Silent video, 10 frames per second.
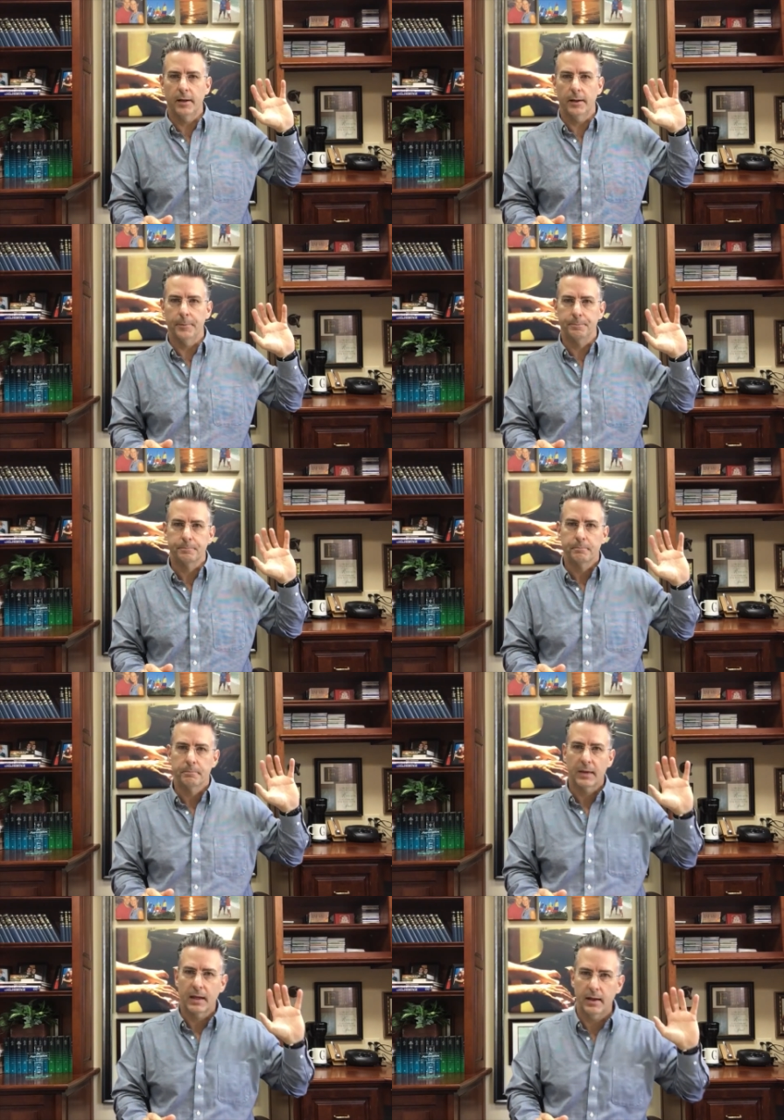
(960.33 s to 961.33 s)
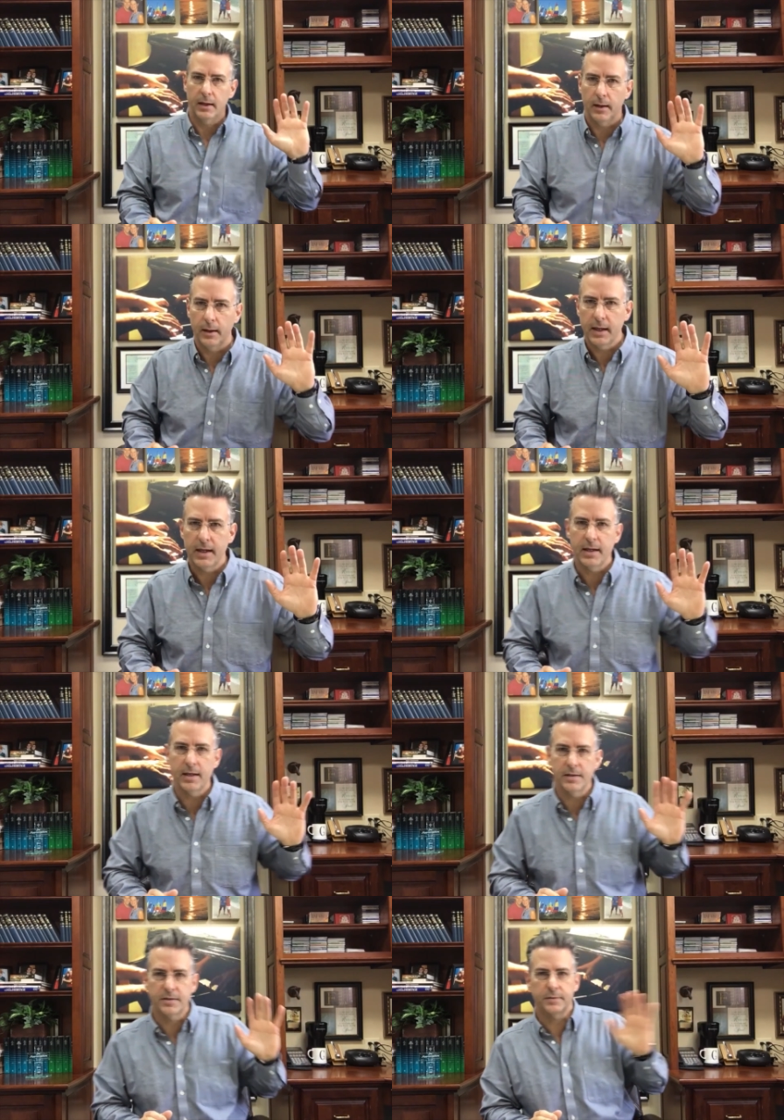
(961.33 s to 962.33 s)
um, uh, he
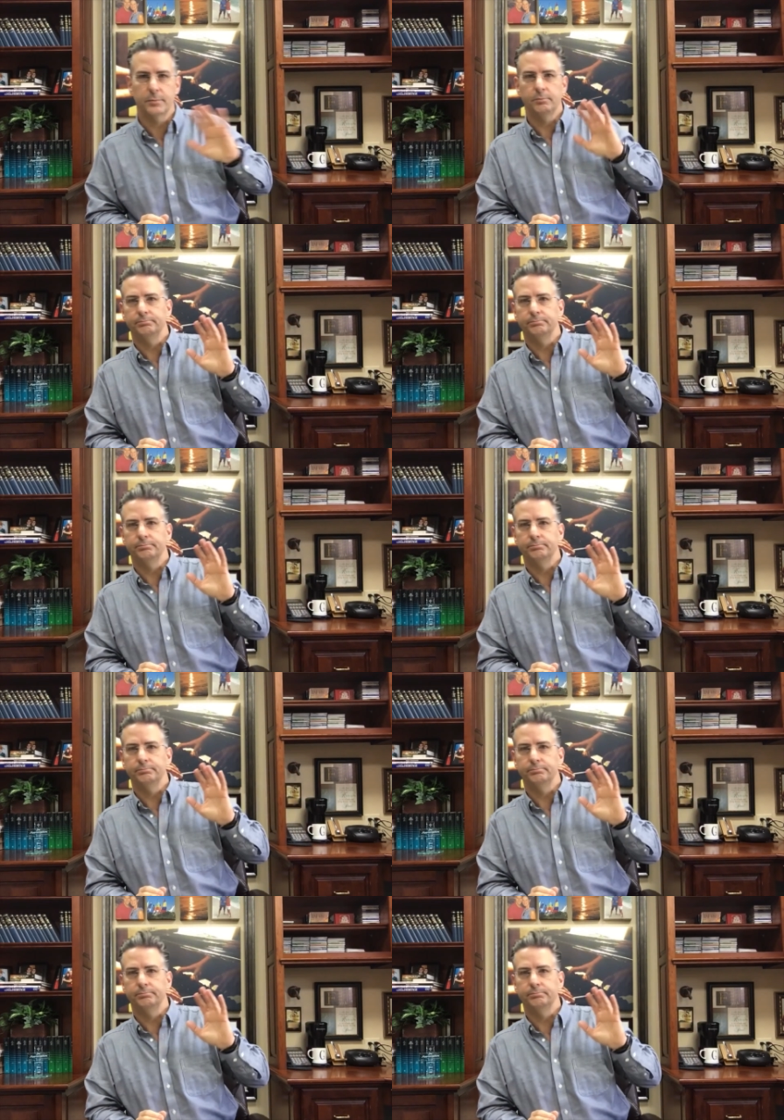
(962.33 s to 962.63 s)
is